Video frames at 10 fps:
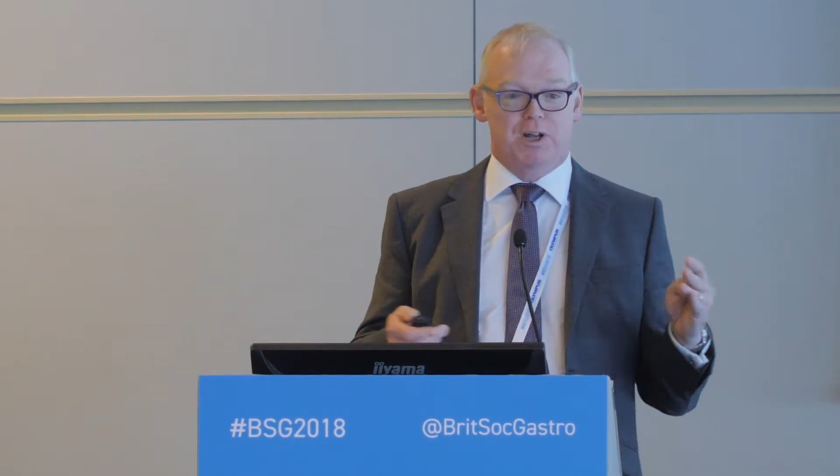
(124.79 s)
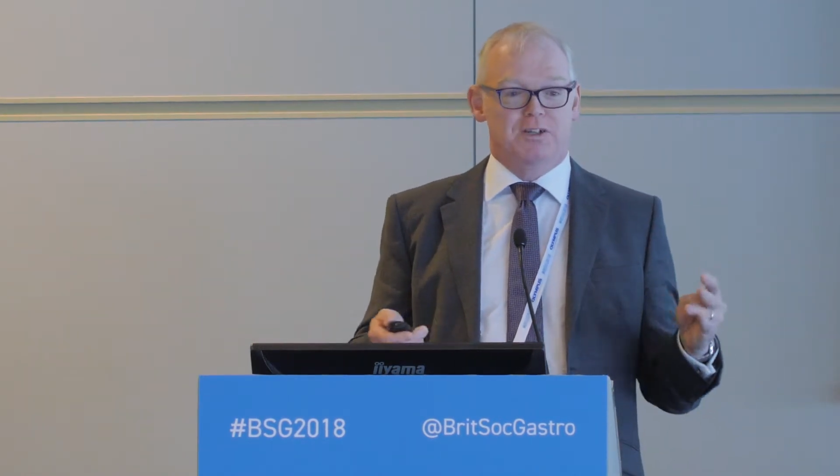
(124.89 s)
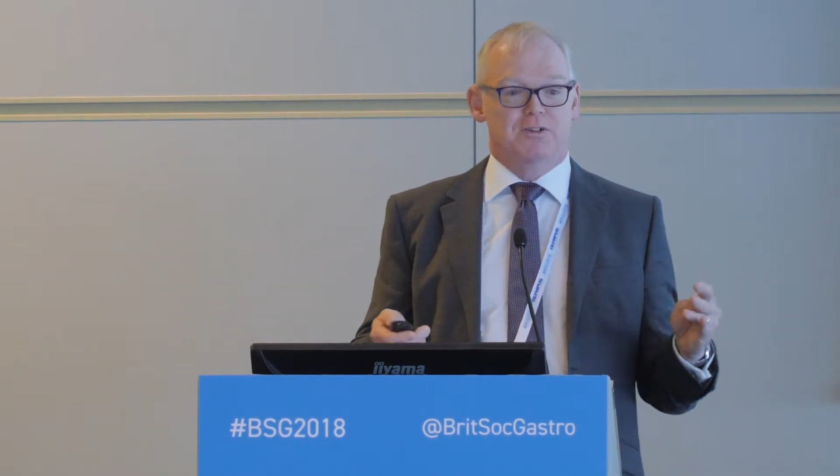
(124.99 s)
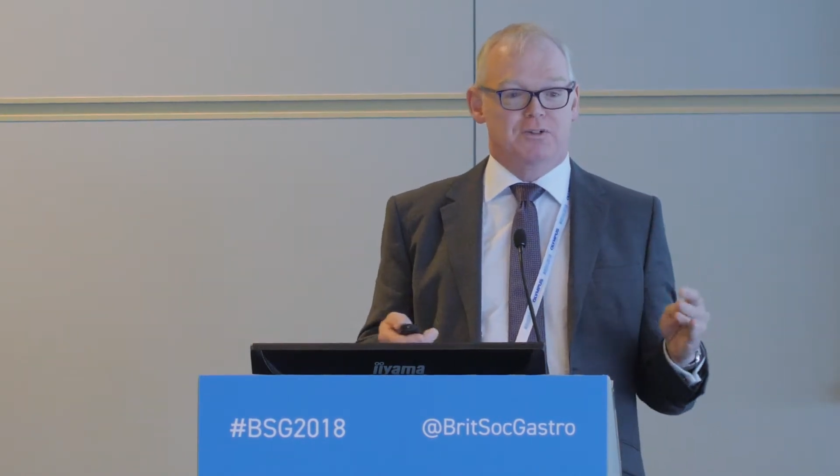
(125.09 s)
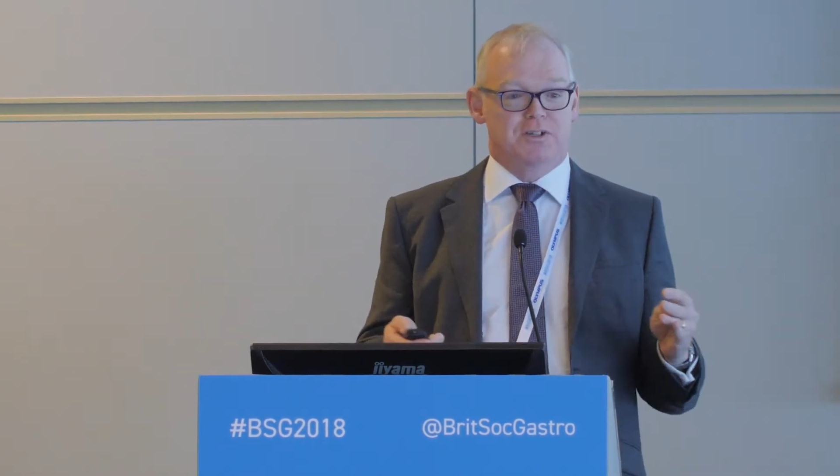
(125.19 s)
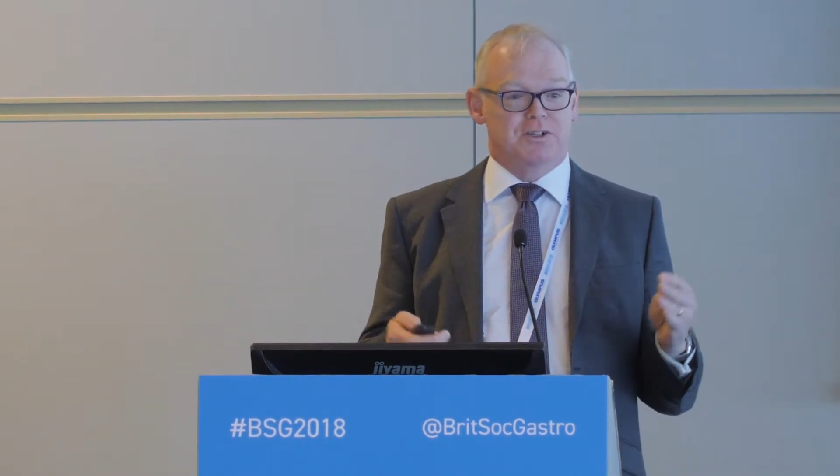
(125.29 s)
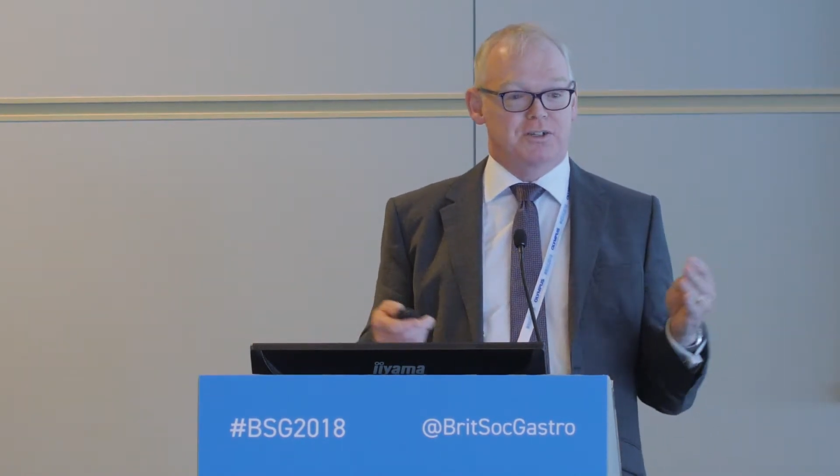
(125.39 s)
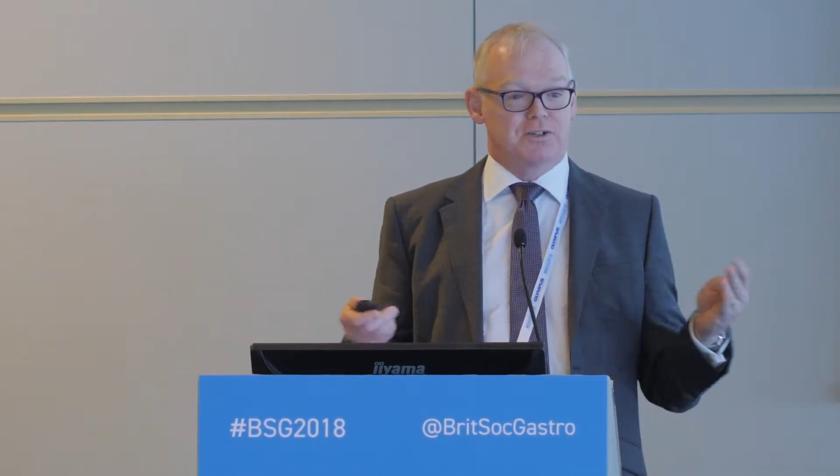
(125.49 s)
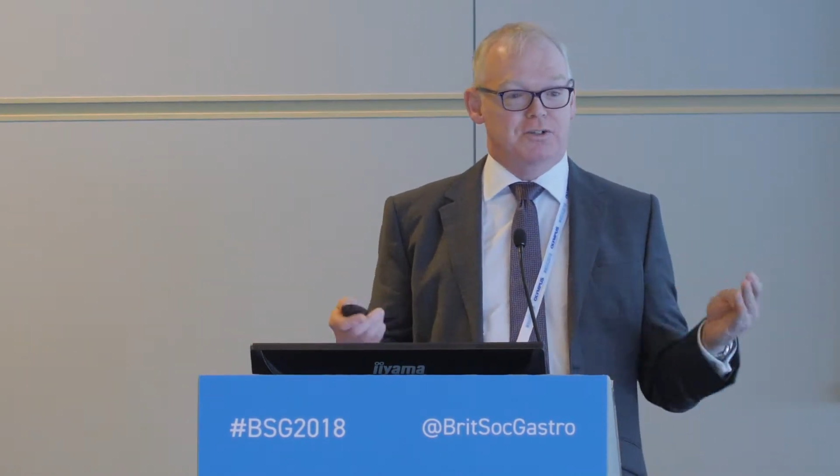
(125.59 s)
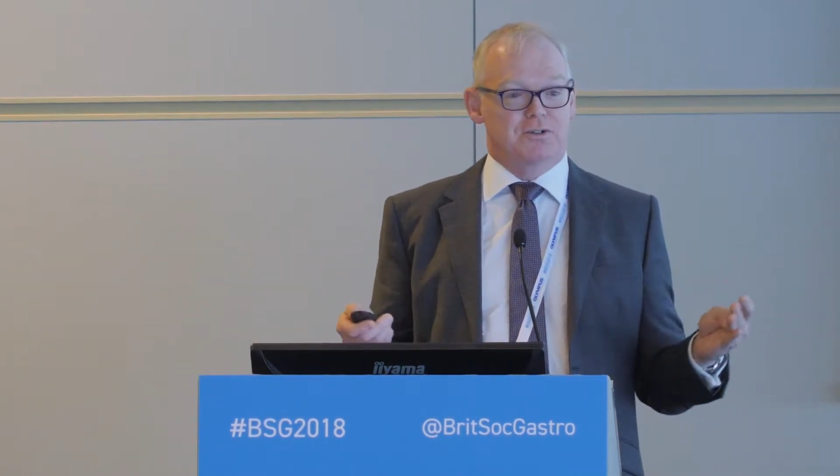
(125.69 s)
one doctor
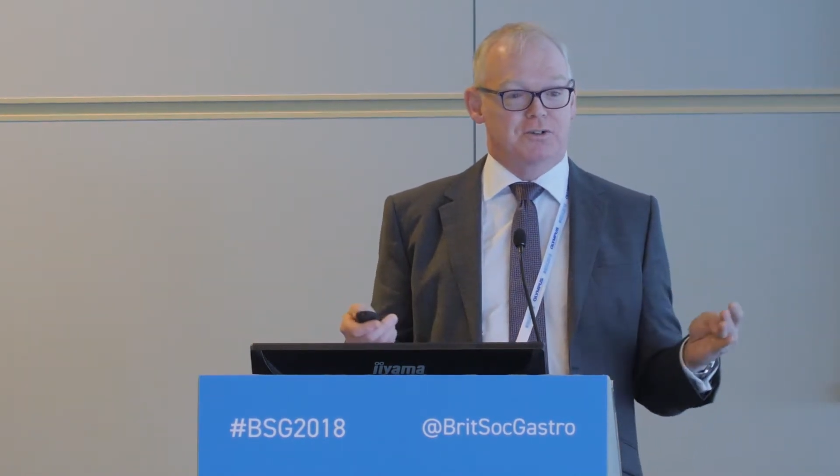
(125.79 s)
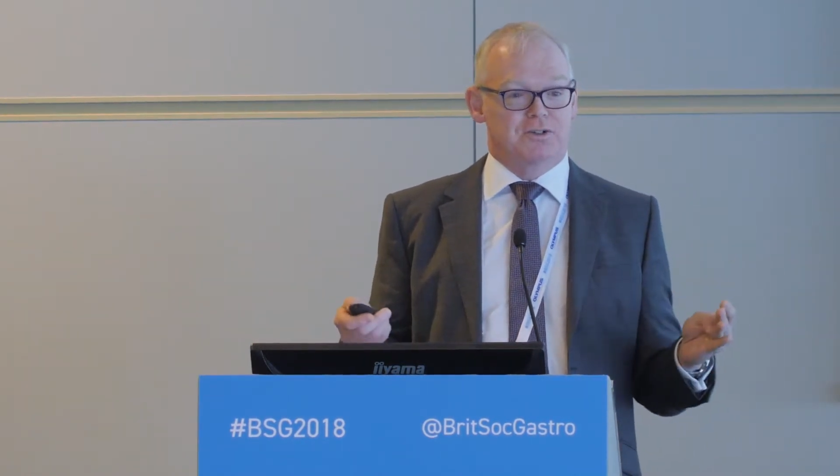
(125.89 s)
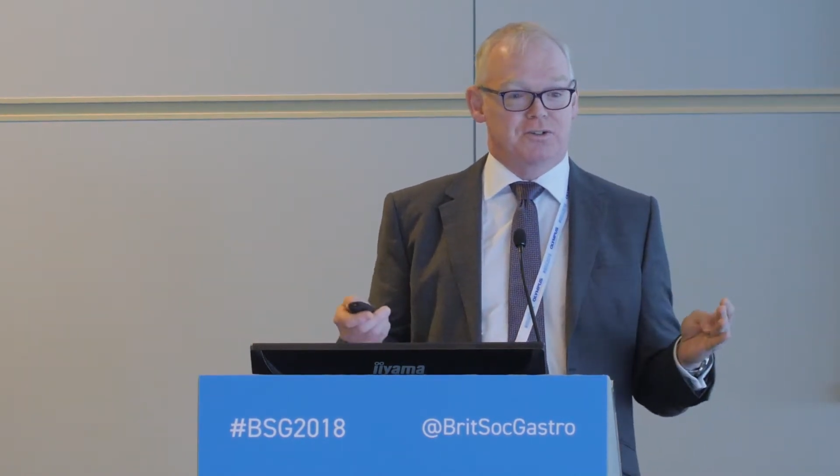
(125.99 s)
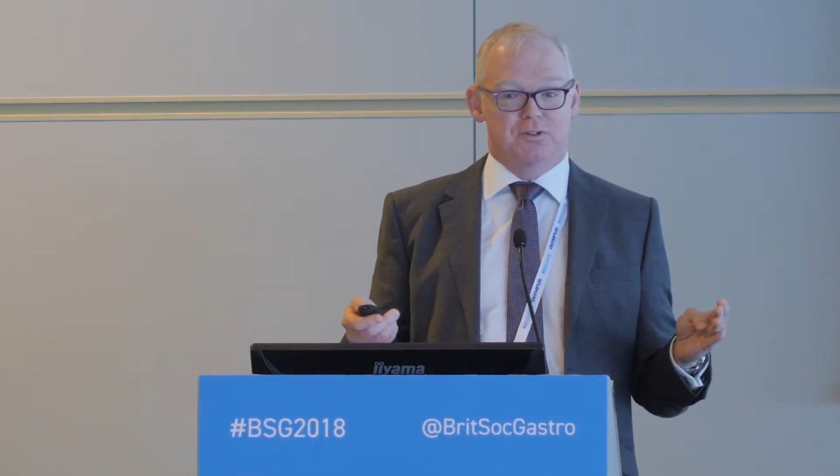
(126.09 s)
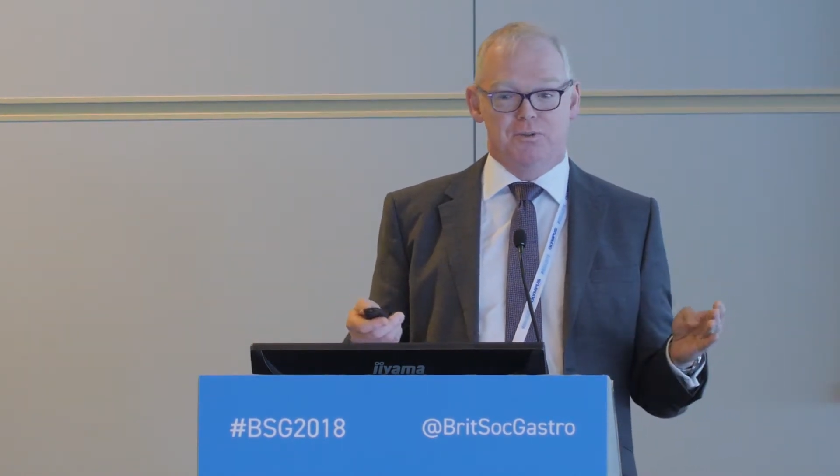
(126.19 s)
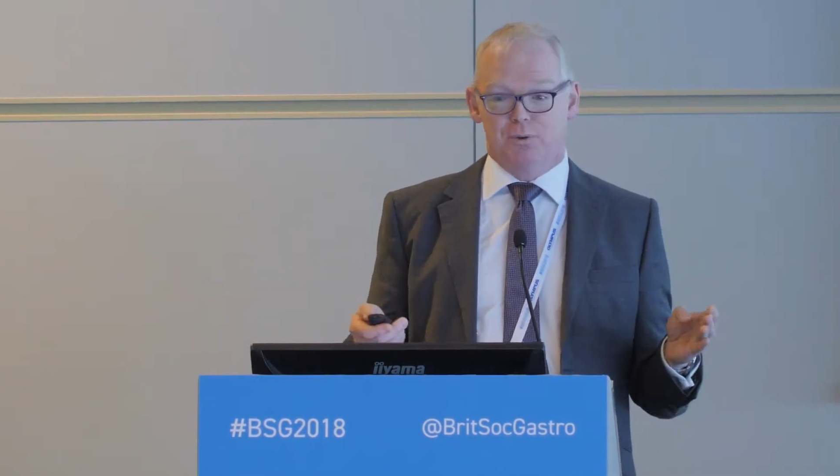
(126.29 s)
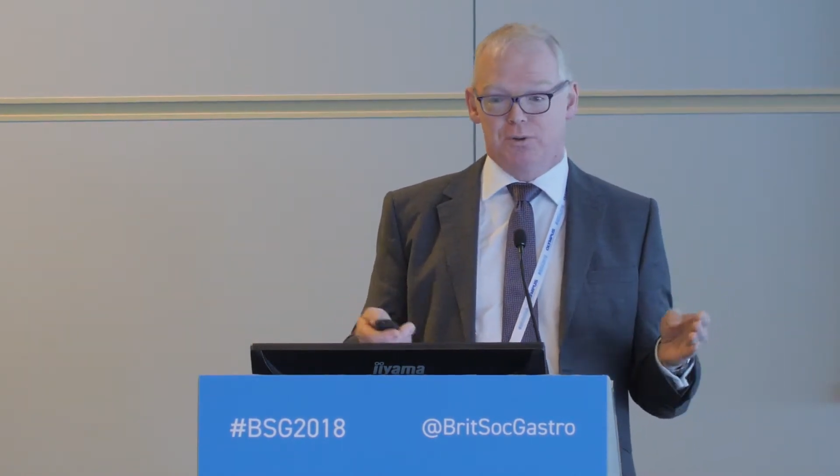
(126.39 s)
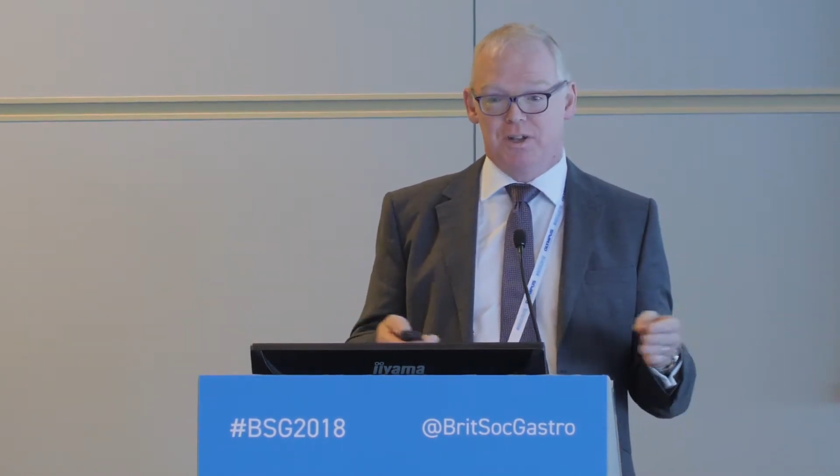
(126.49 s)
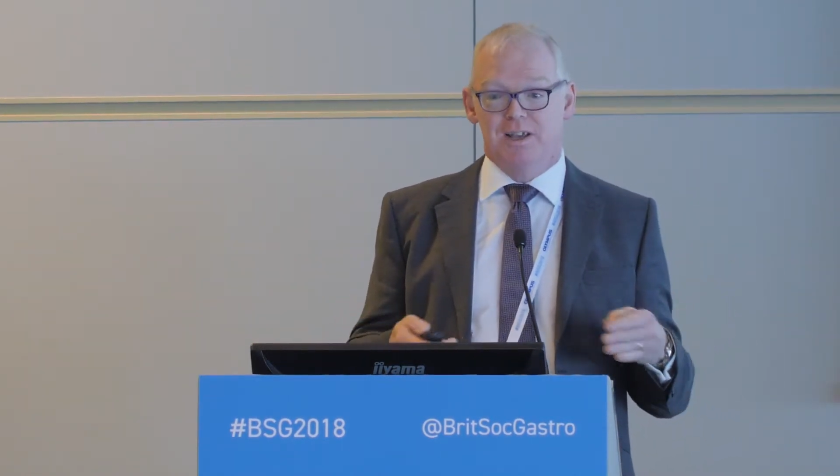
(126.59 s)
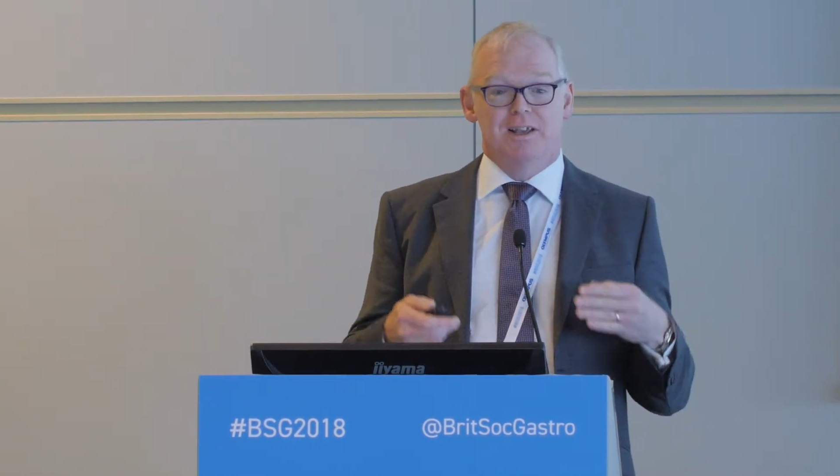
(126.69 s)
to 2 doctors on the ward,